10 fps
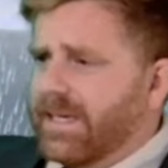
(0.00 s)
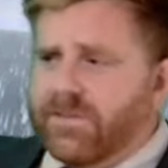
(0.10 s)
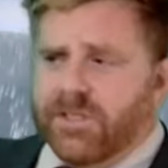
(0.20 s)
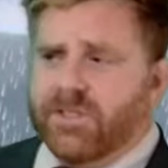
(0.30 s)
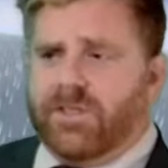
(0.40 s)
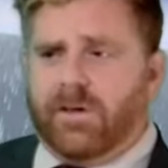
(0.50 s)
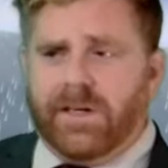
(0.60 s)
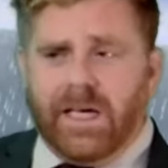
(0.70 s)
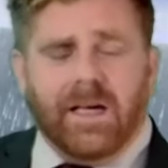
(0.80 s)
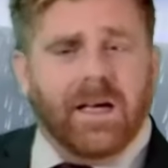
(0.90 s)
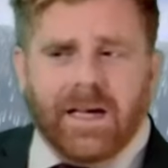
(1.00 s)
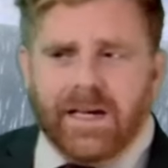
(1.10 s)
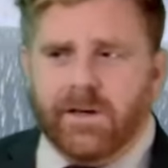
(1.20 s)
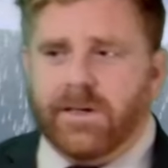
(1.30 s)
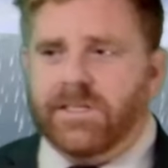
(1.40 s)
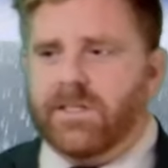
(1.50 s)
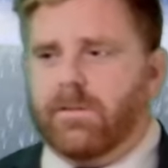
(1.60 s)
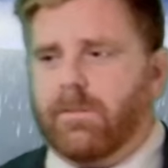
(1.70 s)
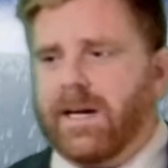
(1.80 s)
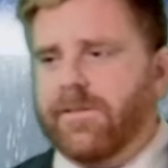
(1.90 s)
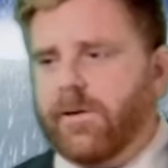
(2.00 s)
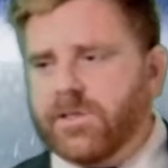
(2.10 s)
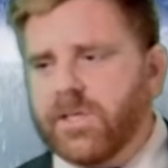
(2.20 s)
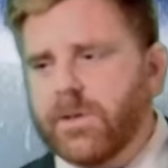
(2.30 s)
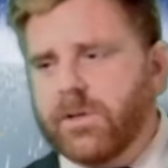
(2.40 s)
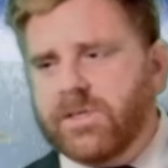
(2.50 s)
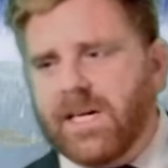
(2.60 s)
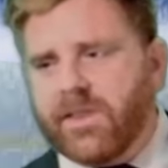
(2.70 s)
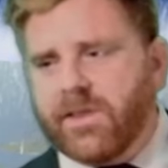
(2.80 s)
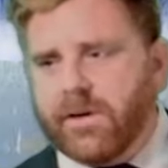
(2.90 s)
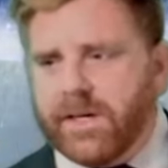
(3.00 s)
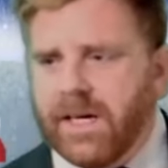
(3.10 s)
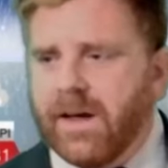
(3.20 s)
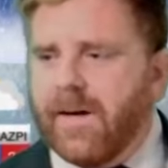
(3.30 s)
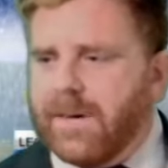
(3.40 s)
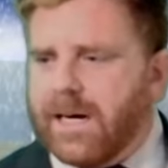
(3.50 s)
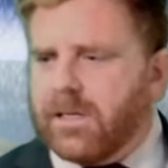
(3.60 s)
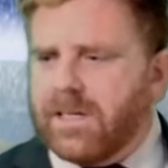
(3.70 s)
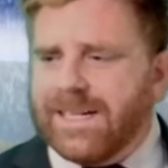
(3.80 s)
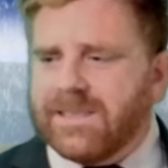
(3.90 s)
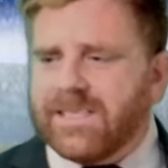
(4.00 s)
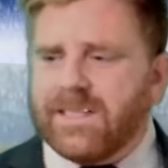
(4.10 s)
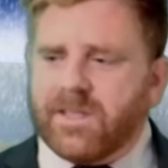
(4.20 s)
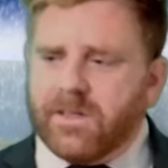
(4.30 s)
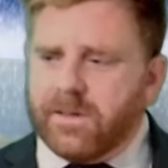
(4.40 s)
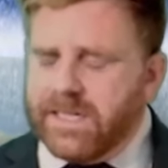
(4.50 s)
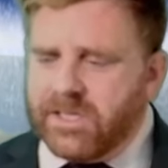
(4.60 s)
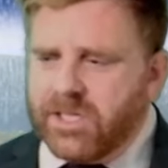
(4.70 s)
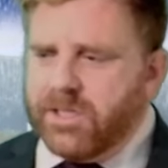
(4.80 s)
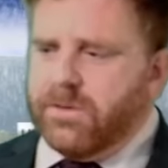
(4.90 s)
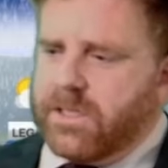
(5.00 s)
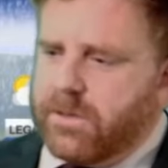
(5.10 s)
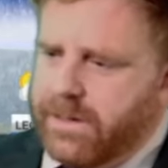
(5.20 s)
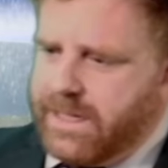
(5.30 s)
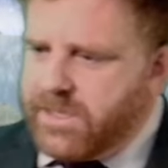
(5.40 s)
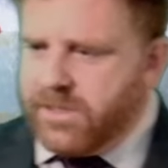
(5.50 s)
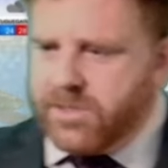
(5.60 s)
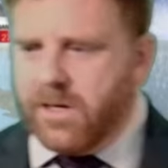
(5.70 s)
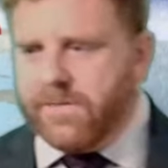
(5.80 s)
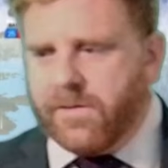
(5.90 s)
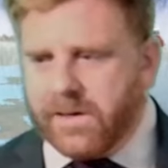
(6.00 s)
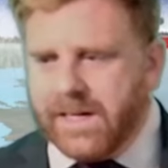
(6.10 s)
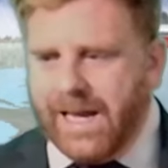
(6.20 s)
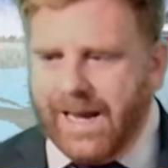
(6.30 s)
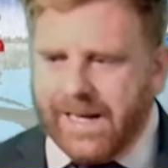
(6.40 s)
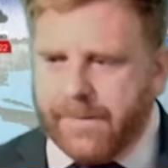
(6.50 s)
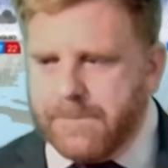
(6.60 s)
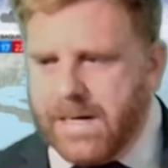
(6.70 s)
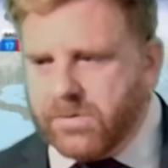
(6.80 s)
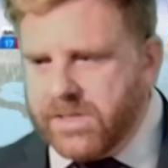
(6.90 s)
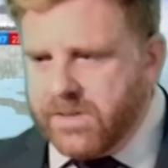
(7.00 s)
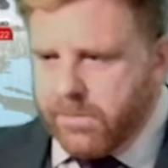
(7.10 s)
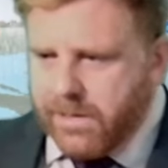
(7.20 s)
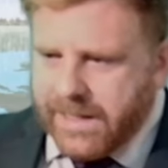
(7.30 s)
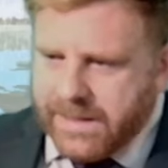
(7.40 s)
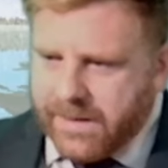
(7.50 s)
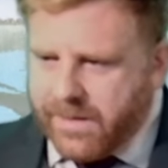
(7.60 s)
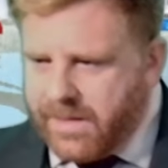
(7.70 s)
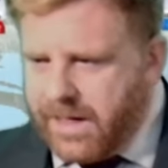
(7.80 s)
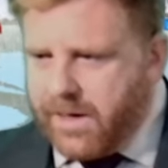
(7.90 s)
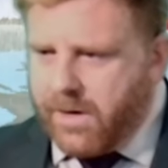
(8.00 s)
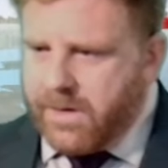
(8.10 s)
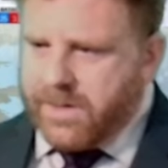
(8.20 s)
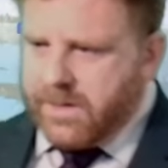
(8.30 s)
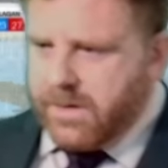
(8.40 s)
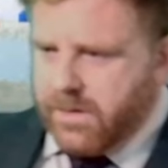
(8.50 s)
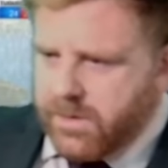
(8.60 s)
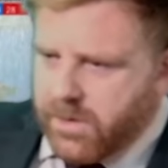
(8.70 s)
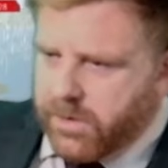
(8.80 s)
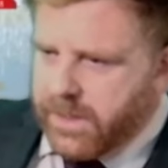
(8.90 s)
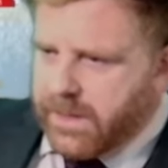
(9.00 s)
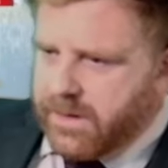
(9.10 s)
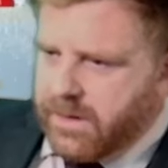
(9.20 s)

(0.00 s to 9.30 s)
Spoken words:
of just 30, increase in rainfall. Cebu is at 30. Bacolod is at 32 degrees. There's our volcanic mountain right there. I think, hold on.